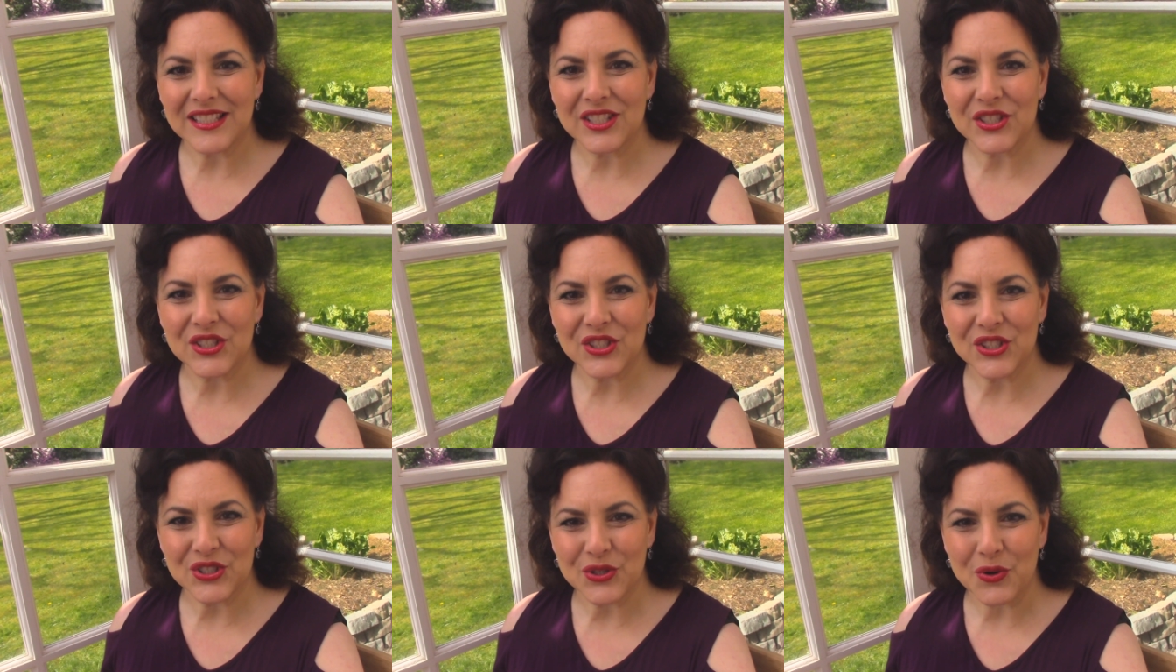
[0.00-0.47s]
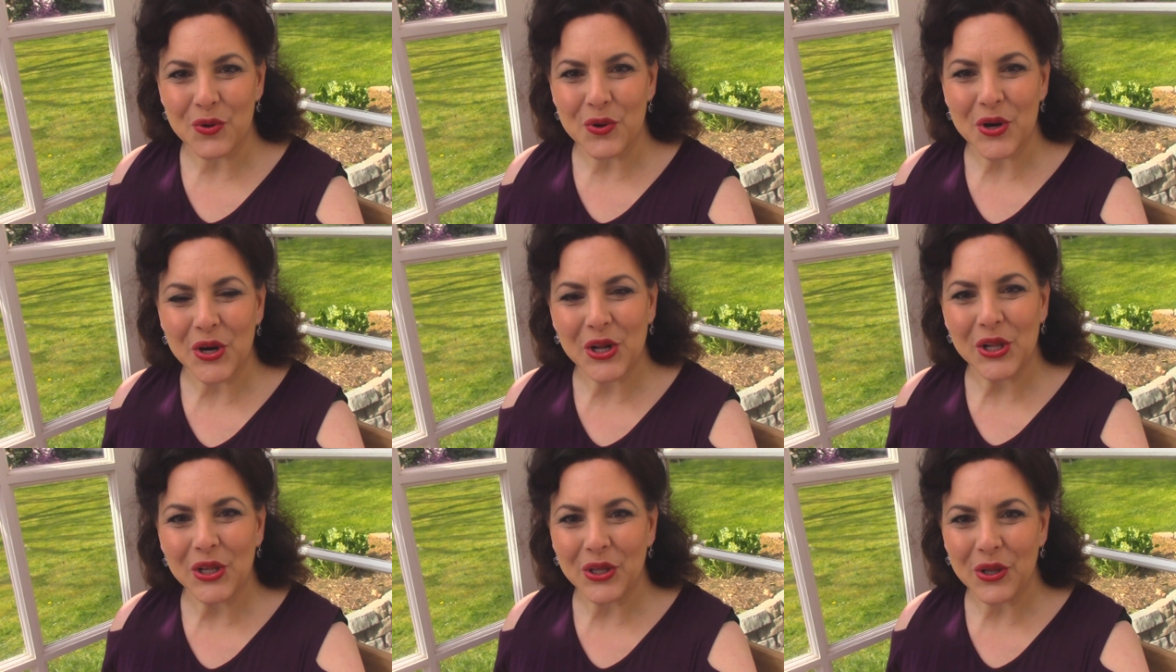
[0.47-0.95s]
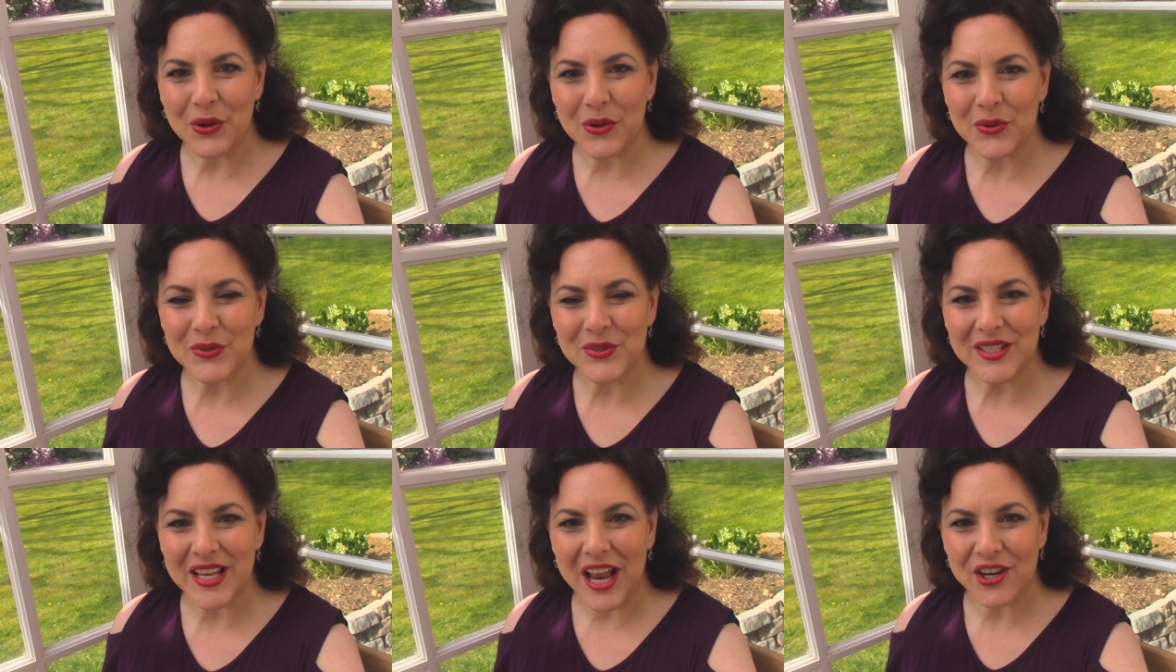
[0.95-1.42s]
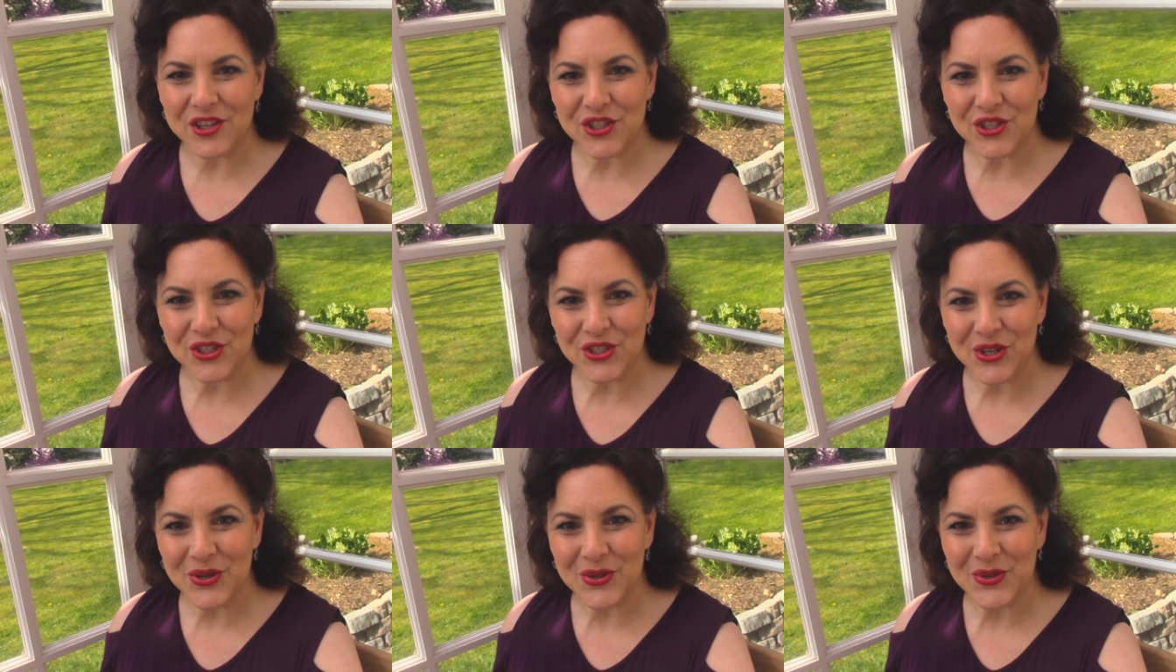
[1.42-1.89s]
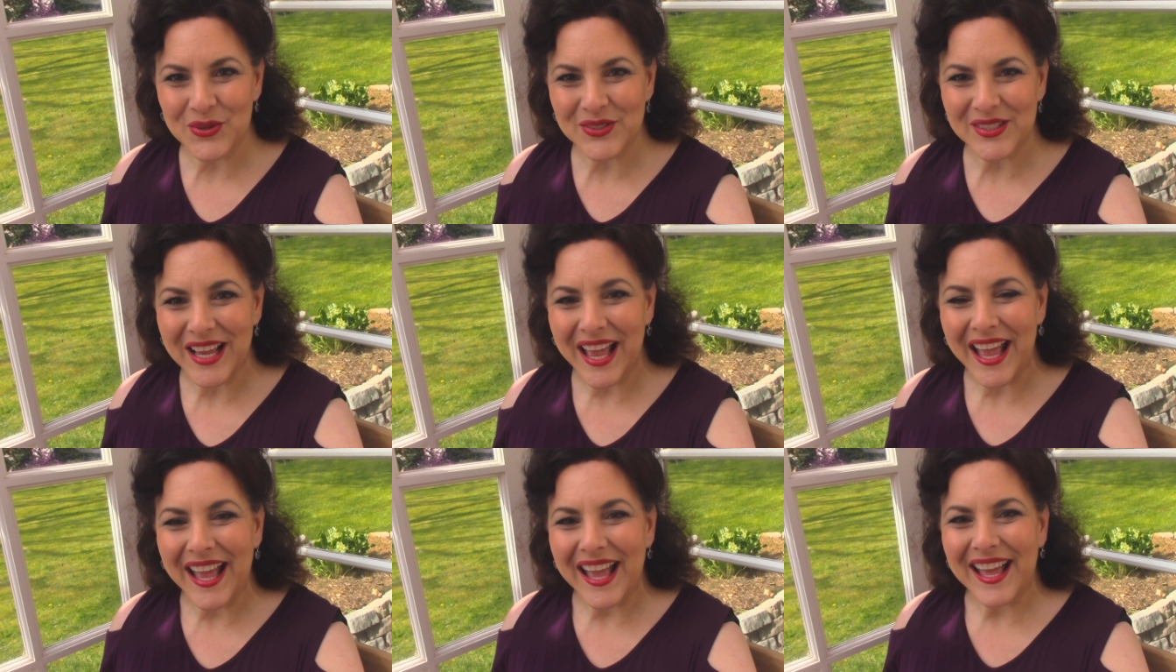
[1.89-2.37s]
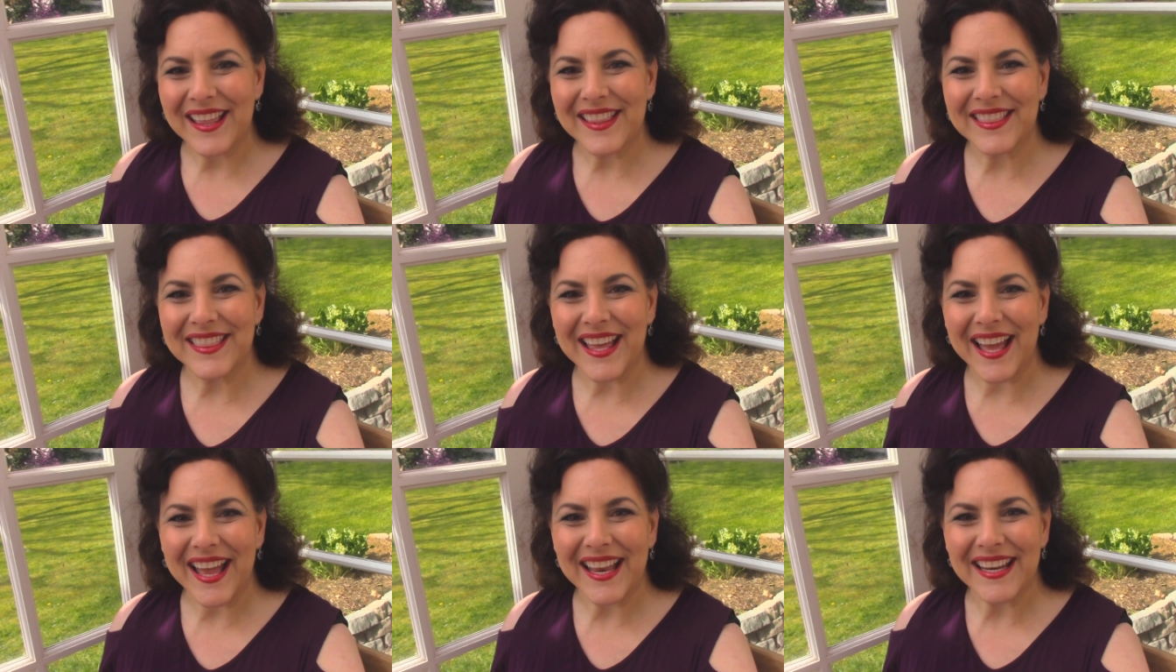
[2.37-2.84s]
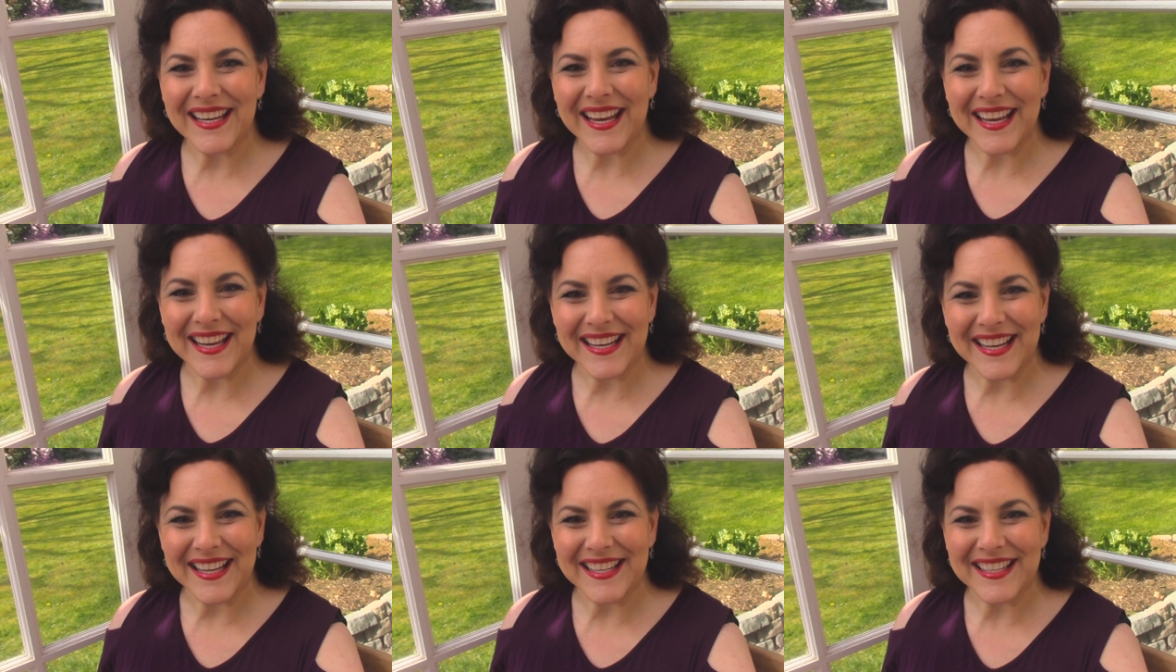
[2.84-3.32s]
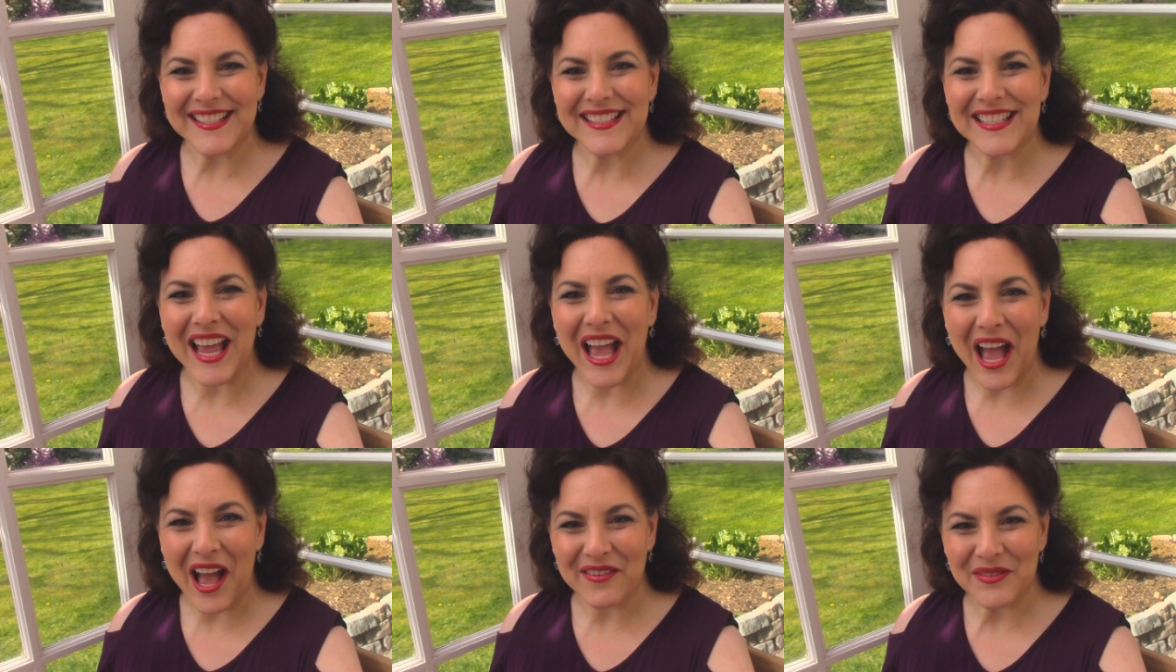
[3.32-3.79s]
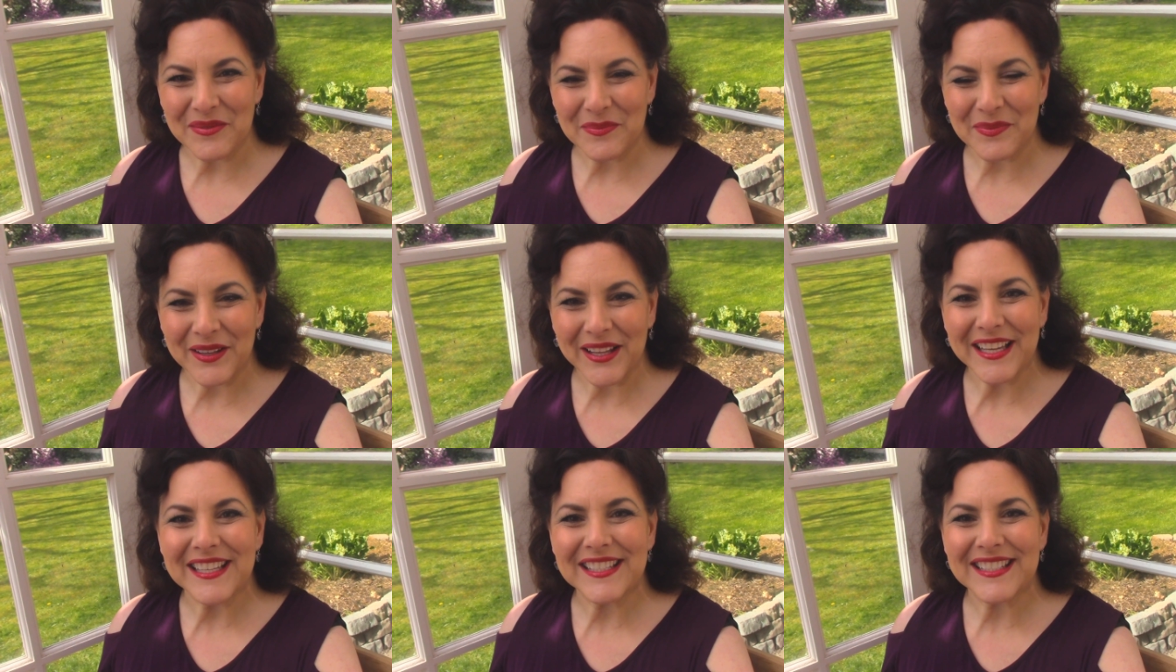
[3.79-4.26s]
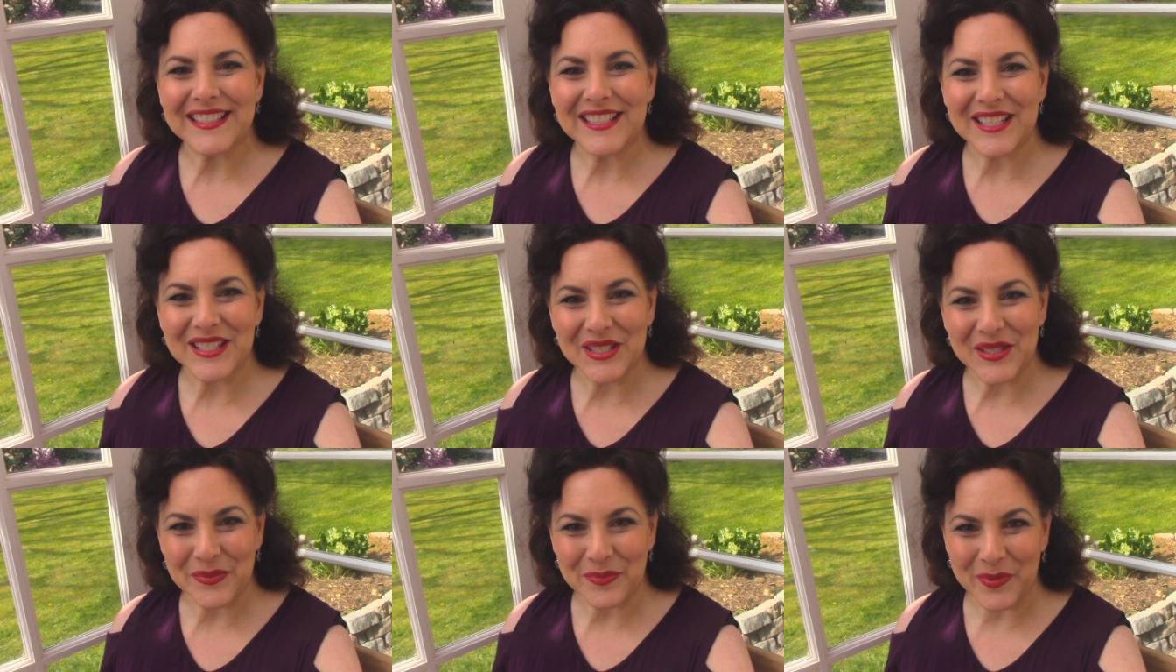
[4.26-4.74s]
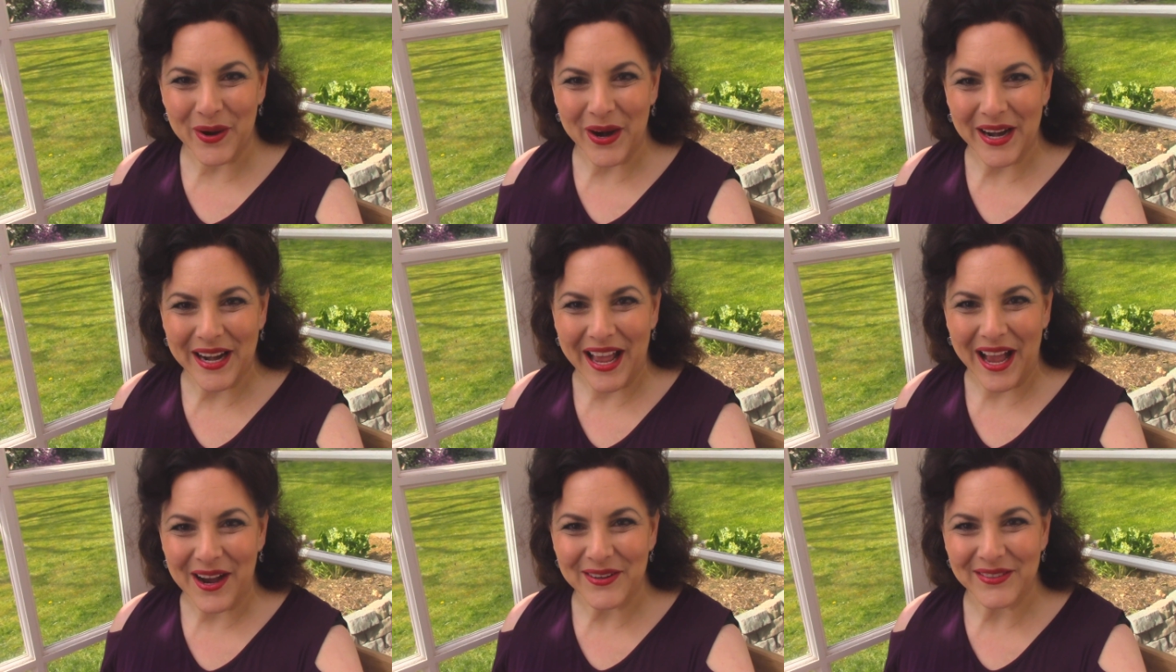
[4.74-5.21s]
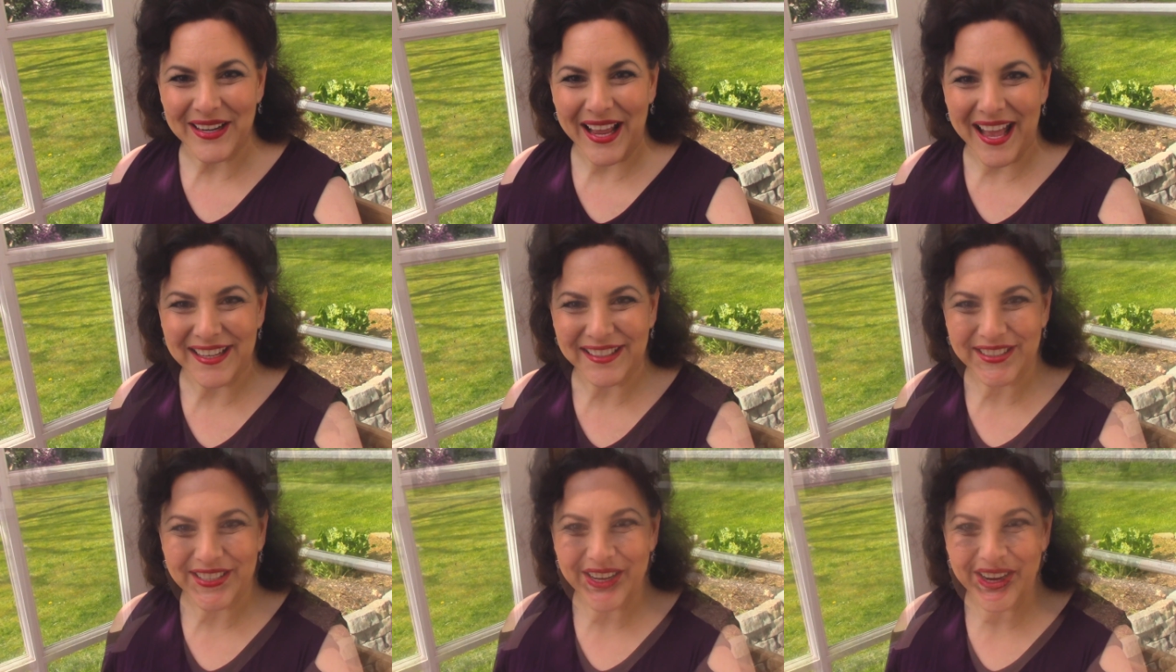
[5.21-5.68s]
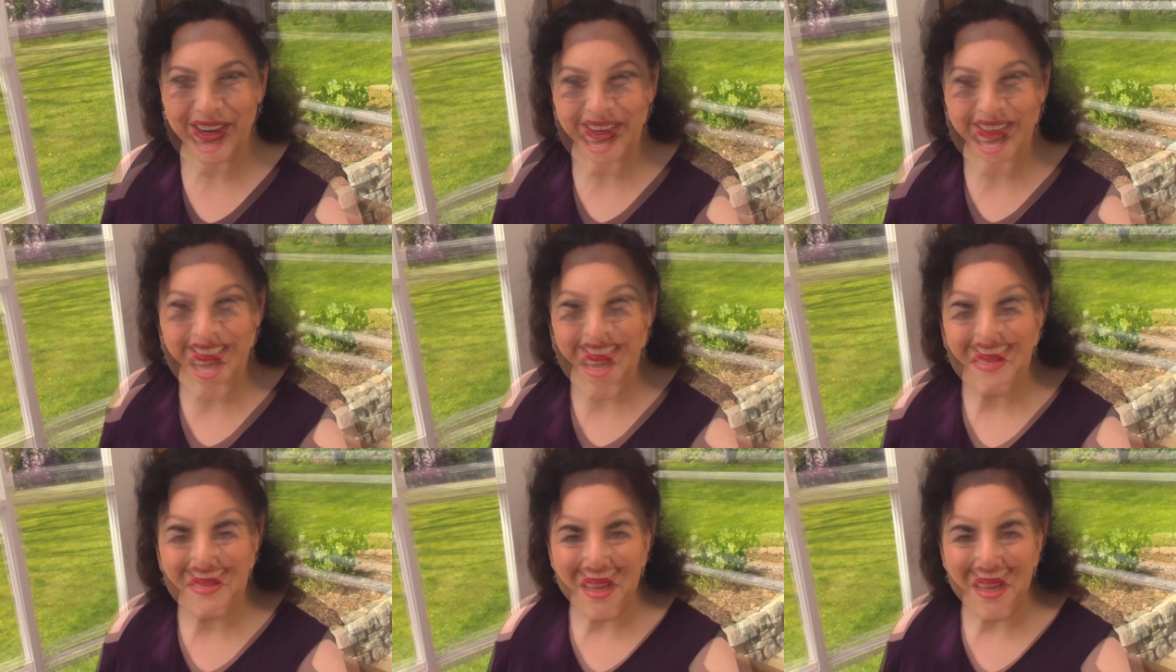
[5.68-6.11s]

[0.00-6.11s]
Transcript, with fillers: to store clothes and shoes than it is to have a place to spread out and cook.